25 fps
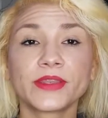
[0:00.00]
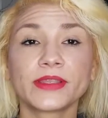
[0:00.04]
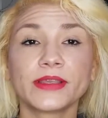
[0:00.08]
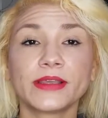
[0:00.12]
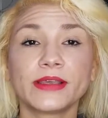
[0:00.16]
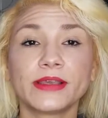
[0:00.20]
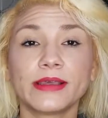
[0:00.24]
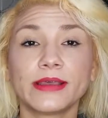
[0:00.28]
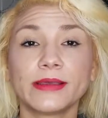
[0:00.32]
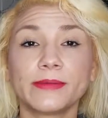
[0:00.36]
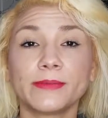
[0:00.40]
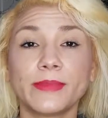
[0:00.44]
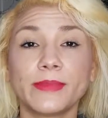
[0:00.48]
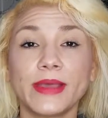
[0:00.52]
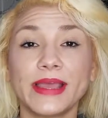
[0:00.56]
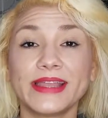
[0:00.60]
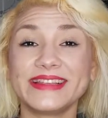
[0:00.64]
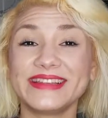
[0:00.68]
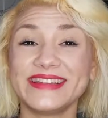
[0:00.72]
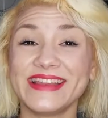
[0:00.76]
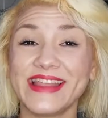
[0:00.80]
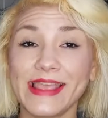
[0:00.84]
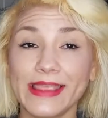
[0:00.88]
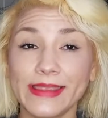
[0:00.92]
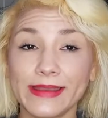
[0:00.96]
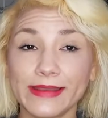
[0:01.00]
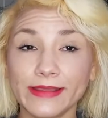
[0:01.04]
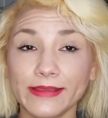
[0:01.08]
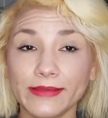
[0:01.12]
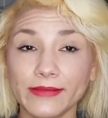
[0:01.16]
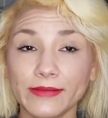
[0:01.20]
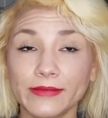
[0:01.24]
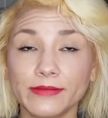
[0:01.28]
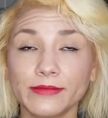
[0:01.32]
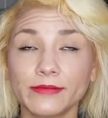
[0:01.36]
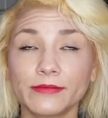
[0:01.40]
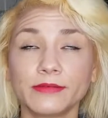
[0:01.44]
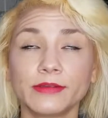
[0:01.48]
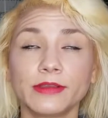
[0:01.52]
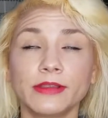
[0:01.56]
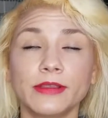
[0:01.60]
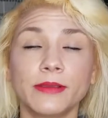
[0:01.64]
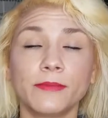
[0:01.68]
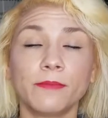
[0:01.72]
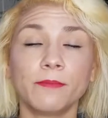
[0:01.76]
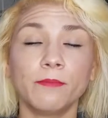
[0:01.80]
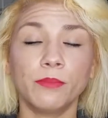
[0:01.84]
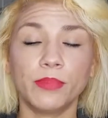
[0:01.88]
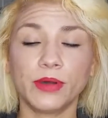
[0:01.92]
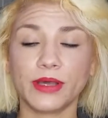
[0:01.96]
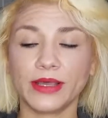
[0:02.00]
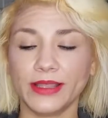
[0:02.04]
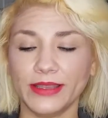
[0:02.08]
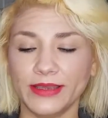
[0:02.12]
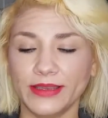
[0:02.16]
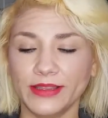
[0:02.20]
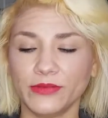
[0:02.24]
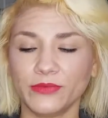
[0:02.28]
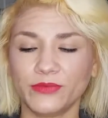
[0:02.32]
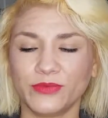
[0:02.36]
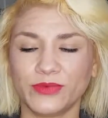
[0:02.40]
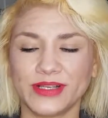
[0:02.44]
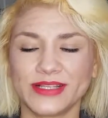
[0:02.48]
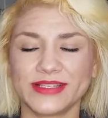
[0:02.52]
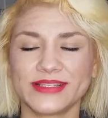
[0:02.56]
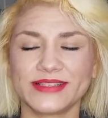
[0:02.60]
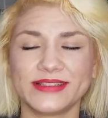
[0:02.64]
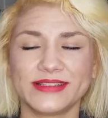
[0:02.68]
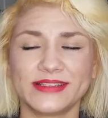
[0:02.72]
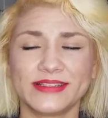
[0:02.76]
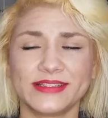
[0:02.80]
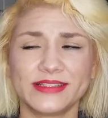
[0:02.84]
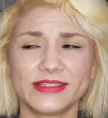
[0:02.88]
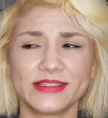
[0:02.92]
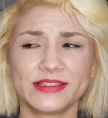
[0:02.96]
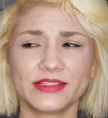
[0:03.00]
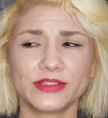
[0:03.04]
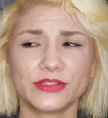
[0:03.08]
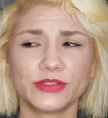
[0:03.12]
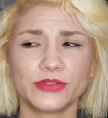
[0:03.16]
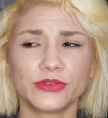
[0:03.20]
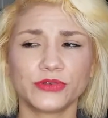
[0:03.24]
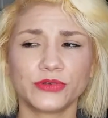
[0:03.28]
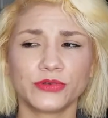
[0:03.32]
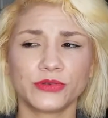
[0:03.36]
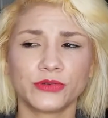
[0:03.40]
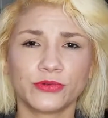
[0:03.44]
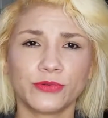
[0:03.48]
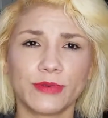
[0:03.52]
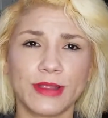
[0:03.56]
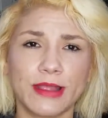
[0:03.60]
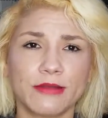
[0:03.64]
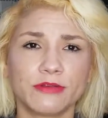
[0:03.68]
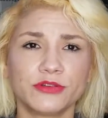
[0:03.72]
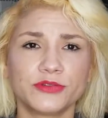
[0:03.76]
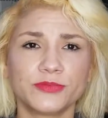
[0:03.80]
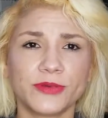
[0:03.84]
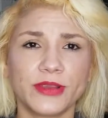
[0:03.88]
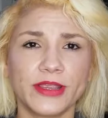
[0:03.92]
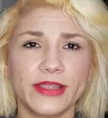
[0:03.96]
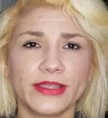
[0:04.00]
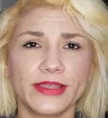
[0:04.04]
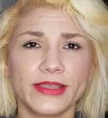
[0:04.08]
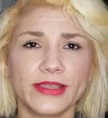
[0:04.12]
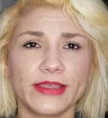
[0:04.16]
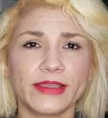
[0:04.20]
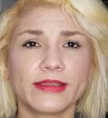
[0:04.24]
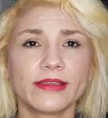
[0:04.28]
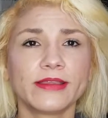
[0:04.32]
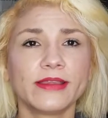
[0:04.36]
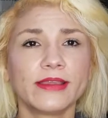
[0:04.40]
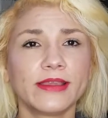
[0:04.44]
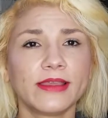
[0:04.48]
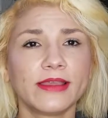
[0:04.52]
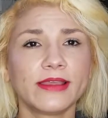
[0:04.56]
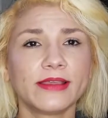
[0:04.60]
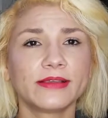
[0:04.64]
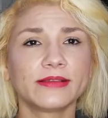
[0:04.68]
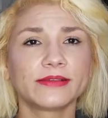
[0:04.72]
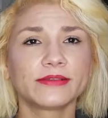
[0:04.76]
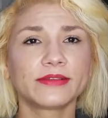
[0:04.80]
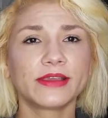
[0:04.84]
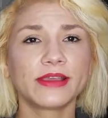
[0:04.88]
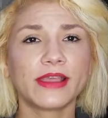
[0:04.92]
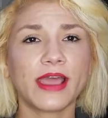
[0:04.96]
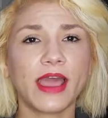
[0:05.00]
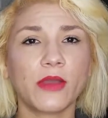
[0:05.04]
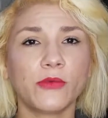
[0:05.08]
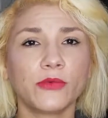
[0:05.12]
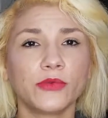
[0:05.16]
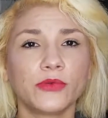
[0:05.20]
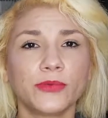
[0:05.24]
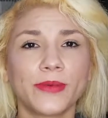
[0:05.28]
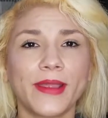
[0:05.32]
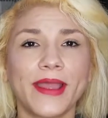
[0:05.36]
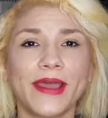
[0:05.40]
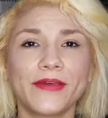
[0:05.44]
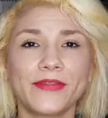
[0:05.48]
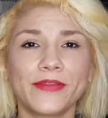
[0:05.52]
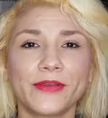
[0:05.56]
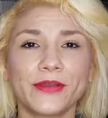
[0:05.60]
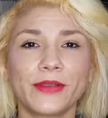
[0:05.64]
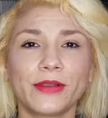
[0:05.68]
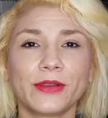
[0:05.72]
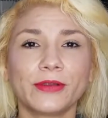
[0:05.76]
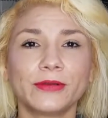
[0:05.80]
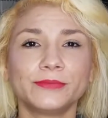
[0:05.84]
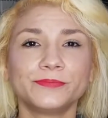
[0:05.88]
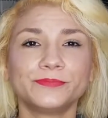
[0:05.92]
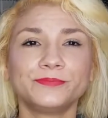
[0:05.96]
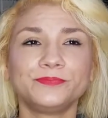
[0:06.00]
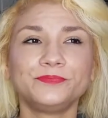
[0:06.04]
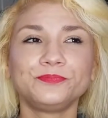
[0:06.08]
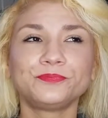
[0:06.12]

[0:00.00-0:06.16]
I didn't hate it, but it wasn't groundbreaking. Like, I would rather